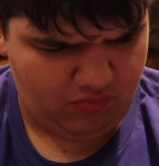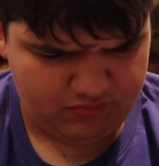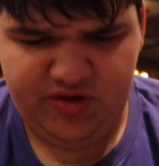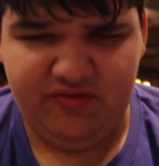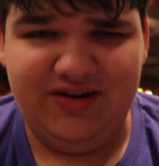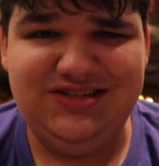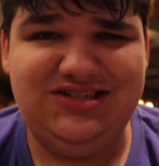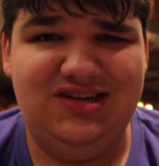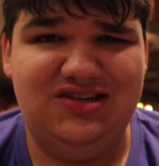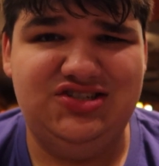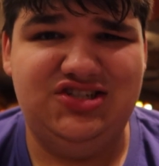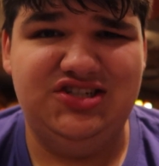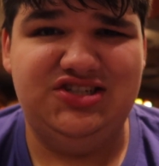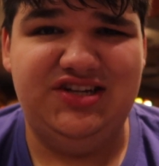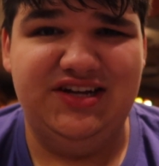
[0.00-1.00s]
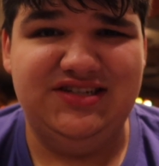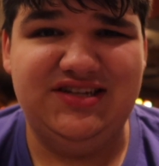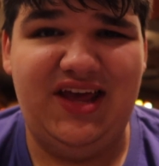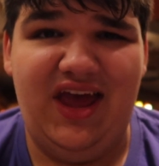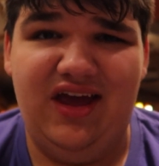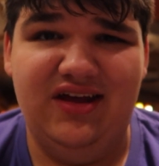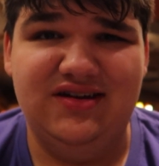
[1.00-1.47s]
The red sauce just tastes
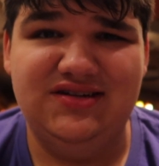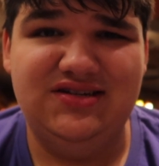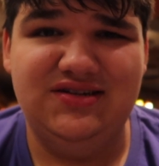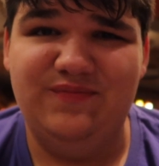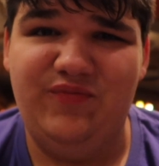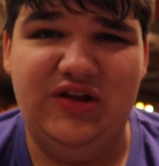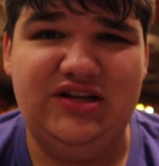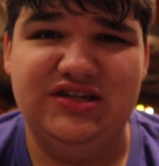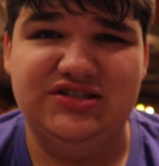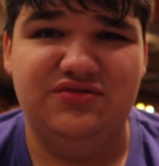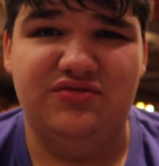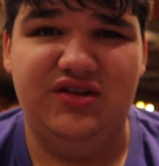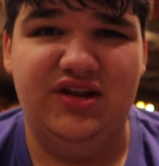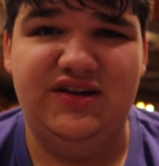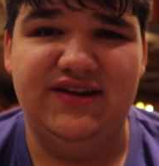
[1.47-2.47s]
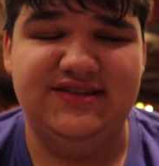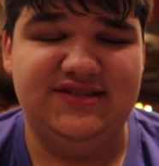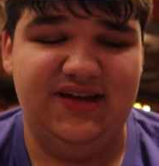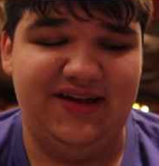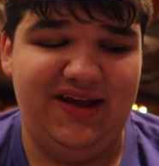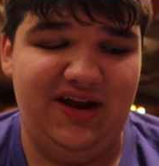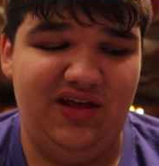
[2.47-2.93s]
canned. It doesn't really taste
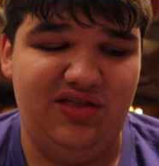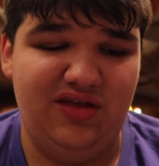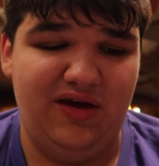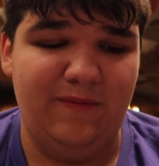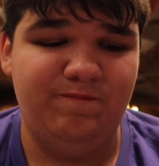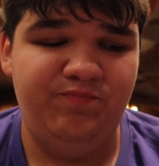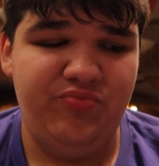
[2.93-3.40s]
like anything.